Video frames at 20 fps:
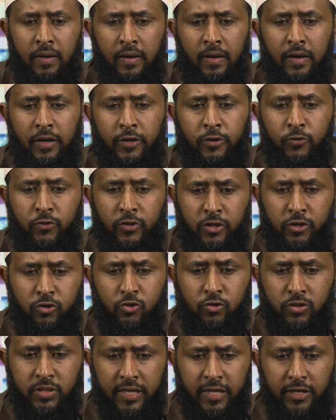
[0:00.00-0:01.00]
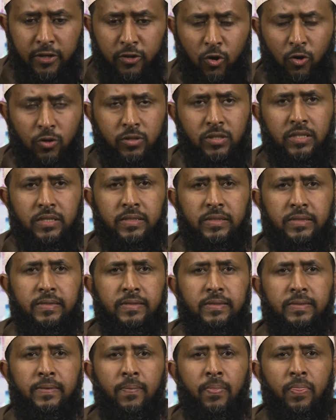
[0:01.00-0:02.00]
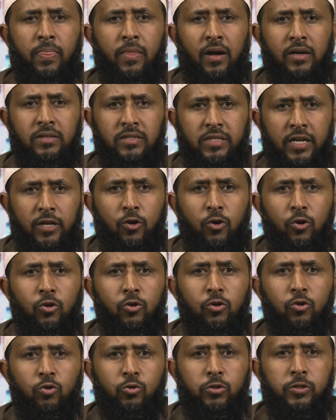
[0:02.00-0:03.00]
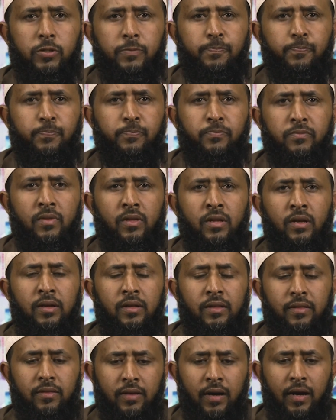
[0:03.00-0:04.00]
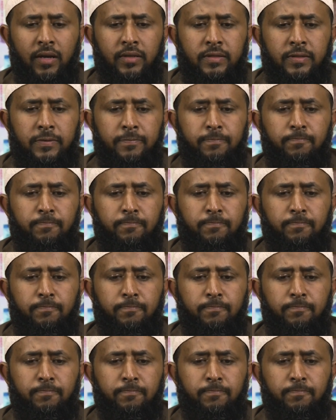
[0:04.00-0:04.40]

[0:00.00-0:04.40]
you need to take note as I conclude that